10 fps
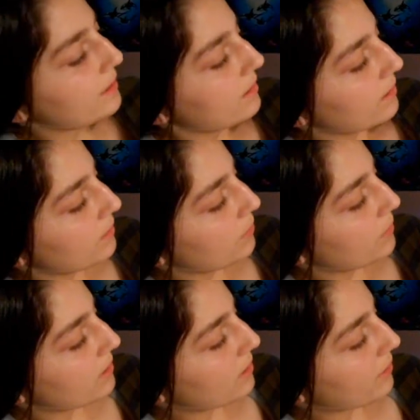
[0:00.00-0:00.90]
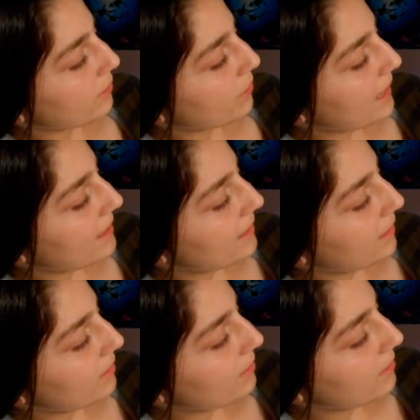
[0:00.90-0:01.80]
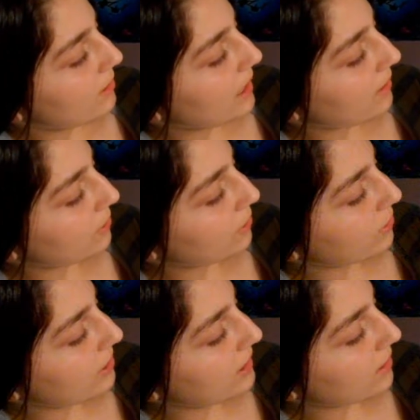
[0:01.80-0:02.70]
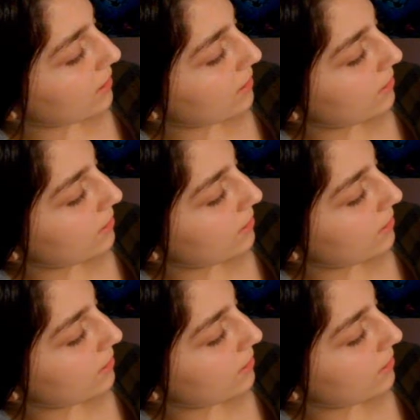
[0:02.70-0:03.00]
And then we can also add in the nostrils